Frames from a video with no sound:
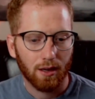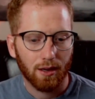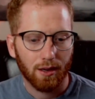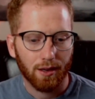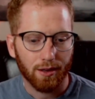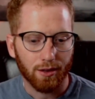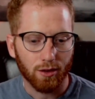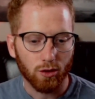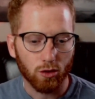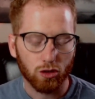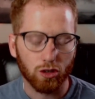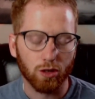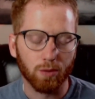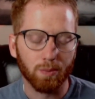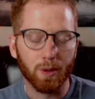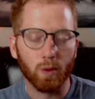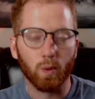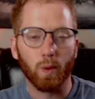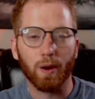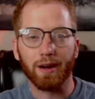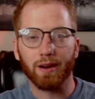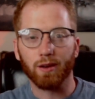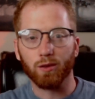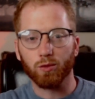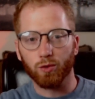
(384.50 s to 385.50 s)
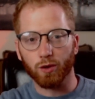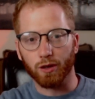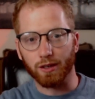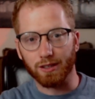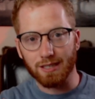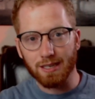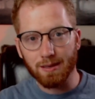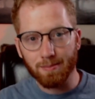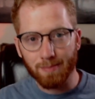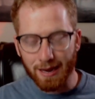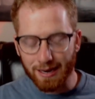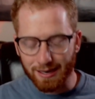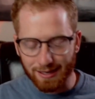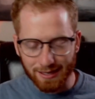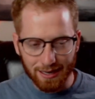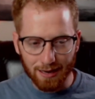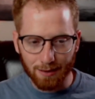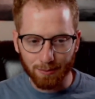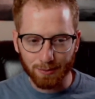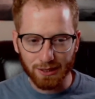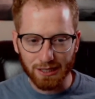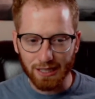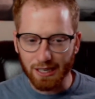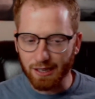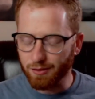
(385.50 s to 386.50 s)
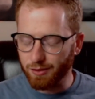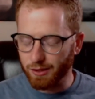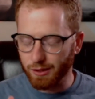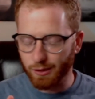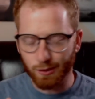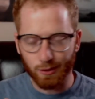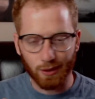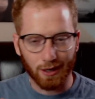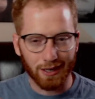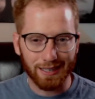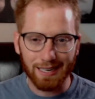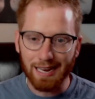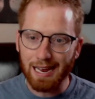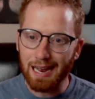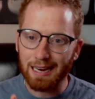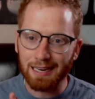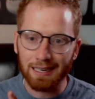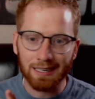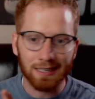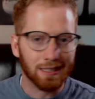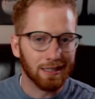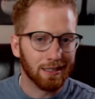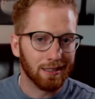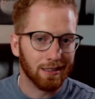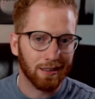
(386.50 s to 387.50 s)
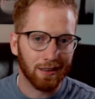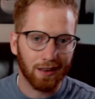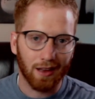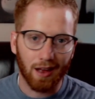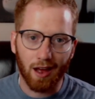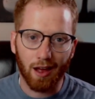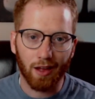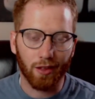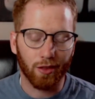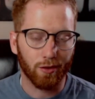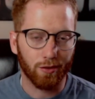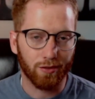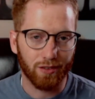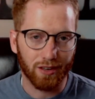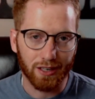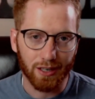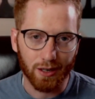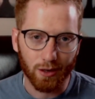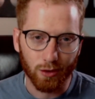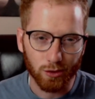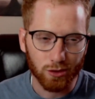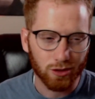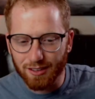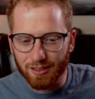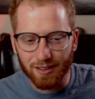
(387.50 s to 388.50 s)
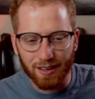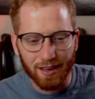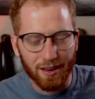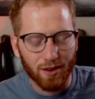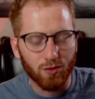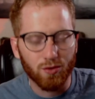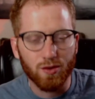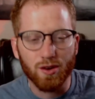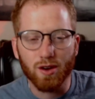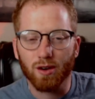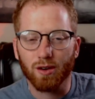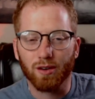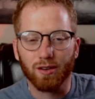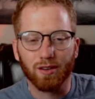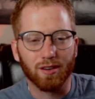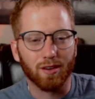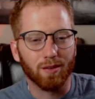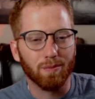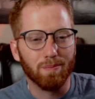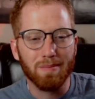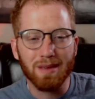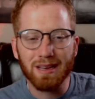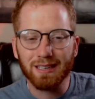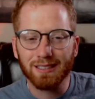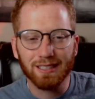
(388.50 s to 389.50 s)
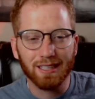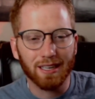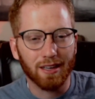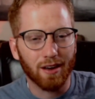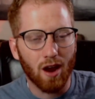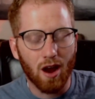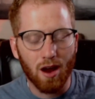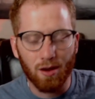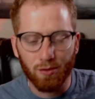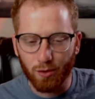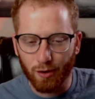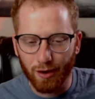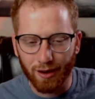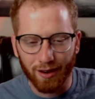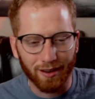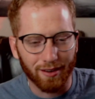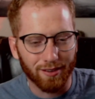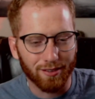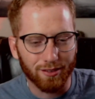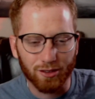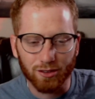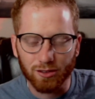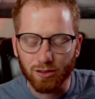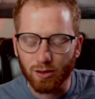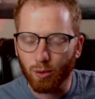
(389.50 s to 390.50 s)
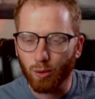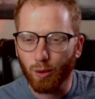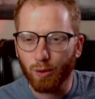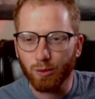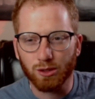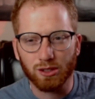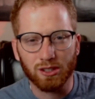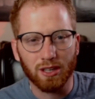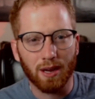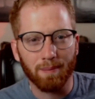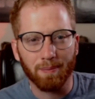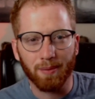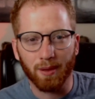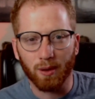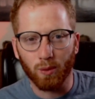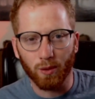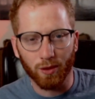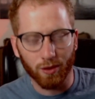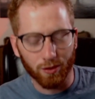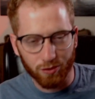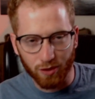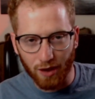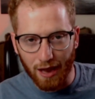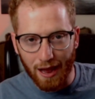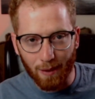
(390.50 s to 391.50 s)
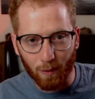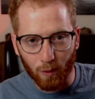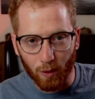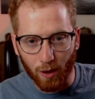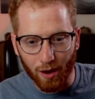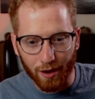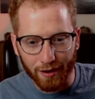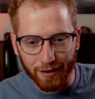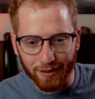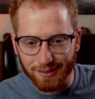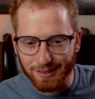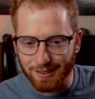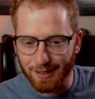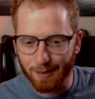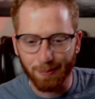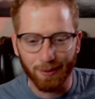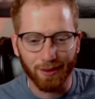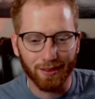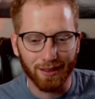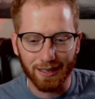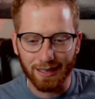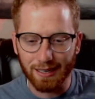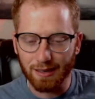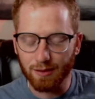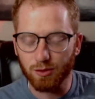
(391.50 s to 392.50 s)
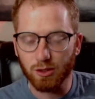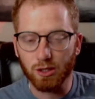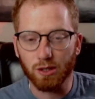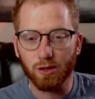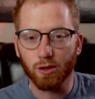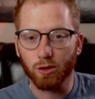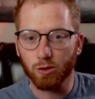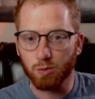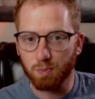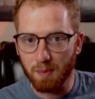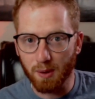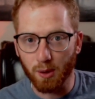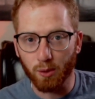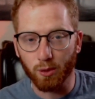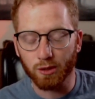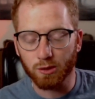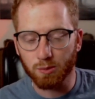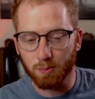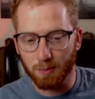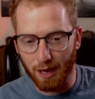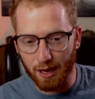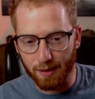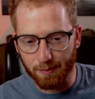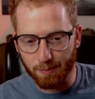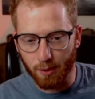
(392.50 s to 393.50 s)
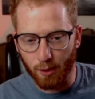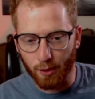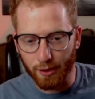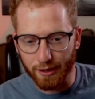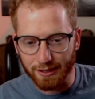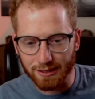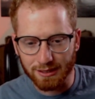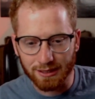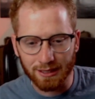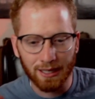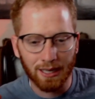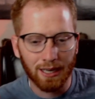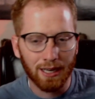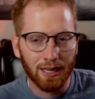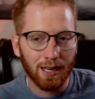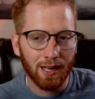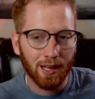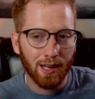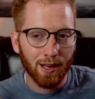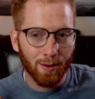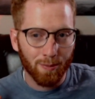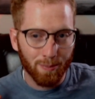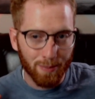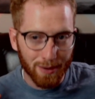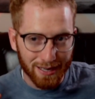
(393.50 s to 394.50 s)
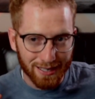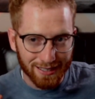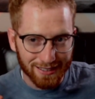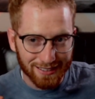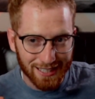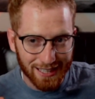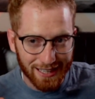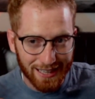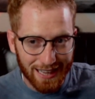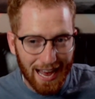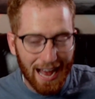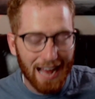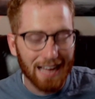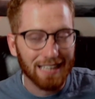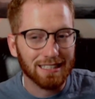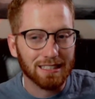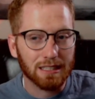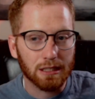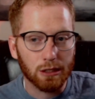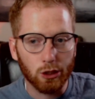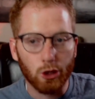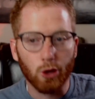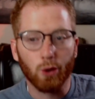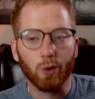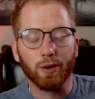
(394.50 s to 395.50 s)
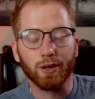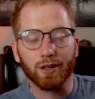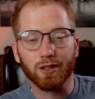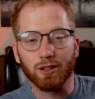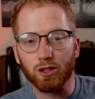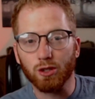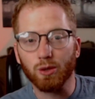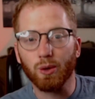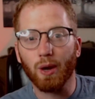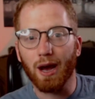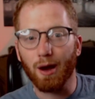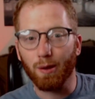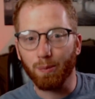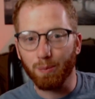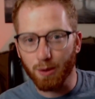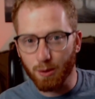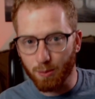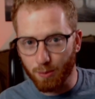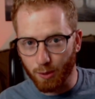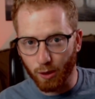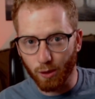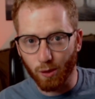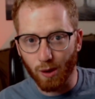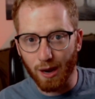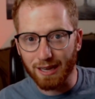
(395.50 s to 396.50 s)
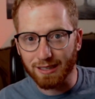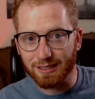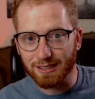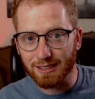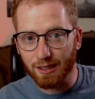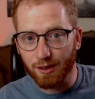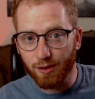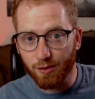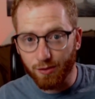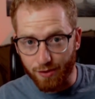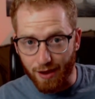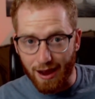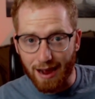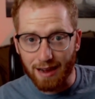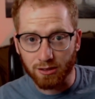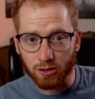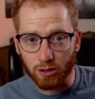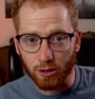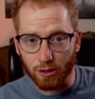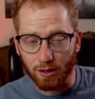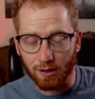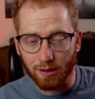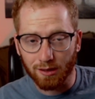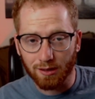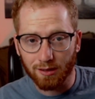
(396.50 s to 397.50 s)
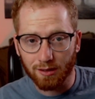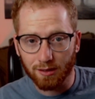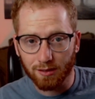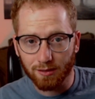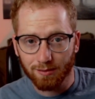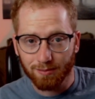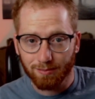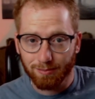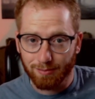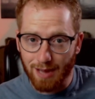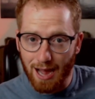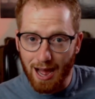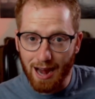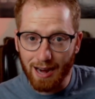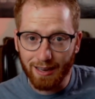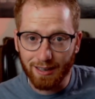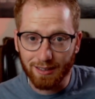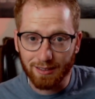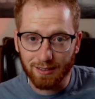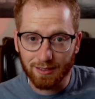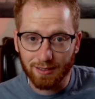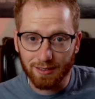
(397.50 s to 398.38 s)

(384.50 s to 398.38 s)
You should be waiting for a teammate to come save you. Again, other videos. If you're missing an offering, just throw something with a flower on it, something that gives you those bonus blood points, because that's going to help you progress faster. Got it?